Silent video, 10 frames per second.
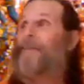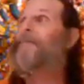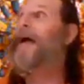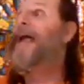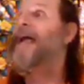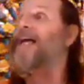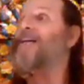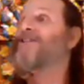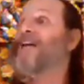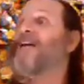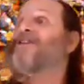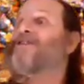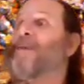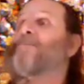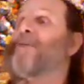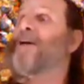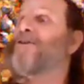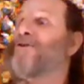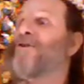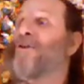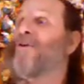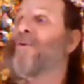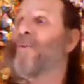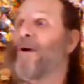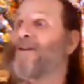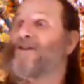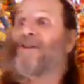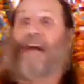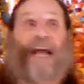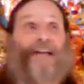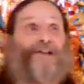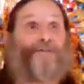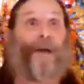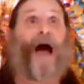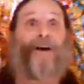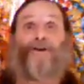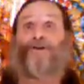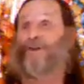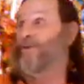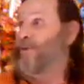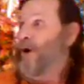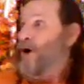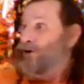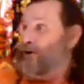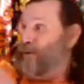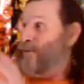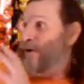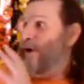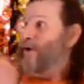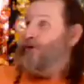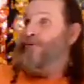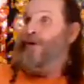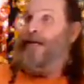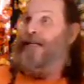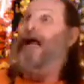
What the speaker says: may say something to you which inspires you to cultivate